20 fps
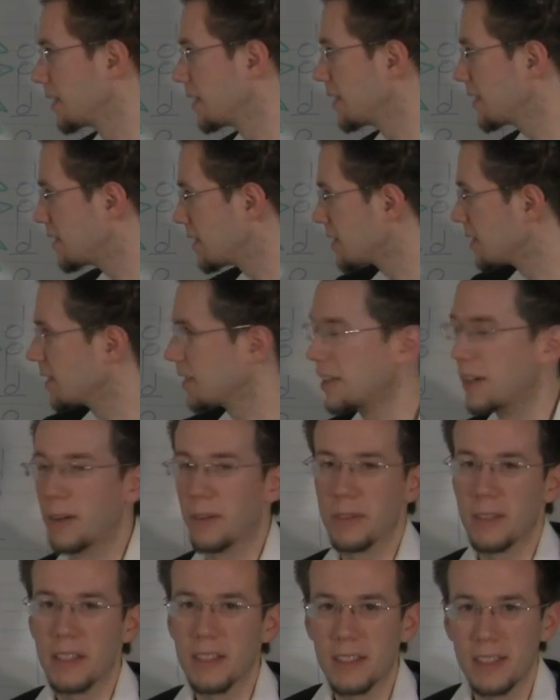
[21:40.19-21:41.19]
this isn't the
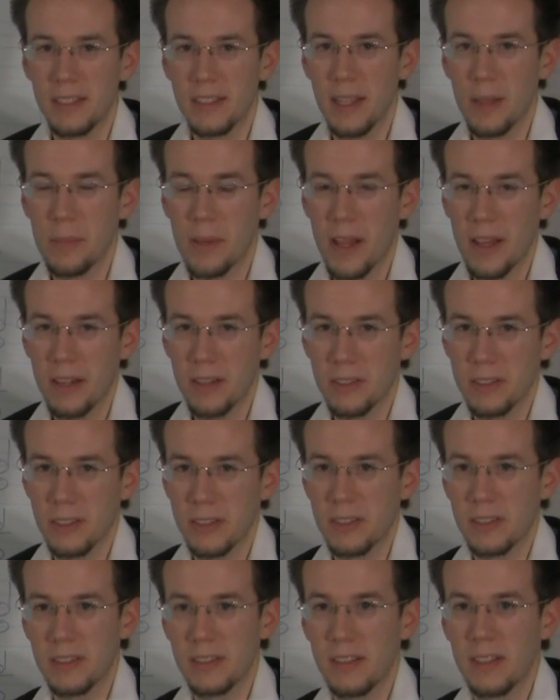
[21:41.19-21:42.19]
only thing that matters
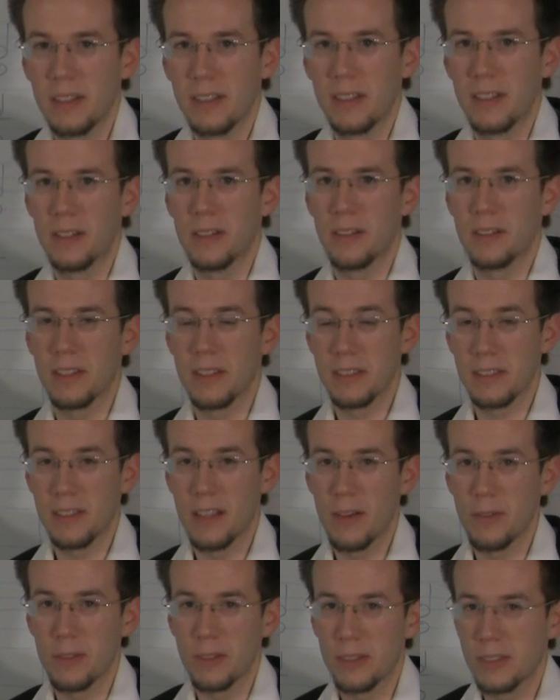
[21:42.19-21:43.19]
in, you know, this
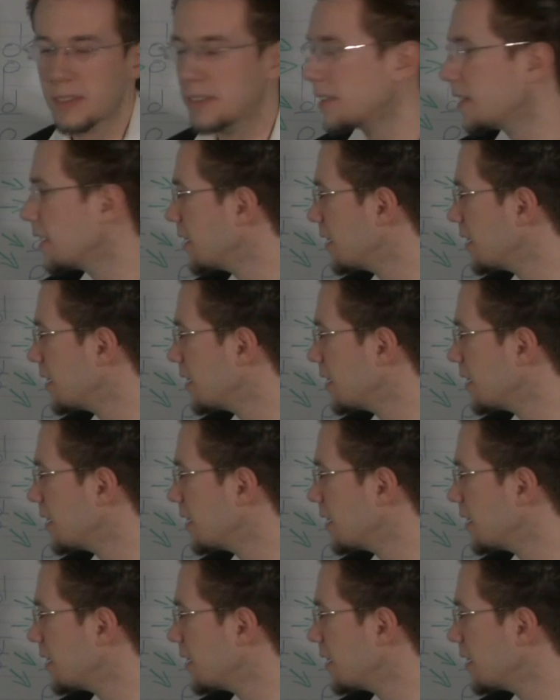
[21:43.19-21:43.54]
level.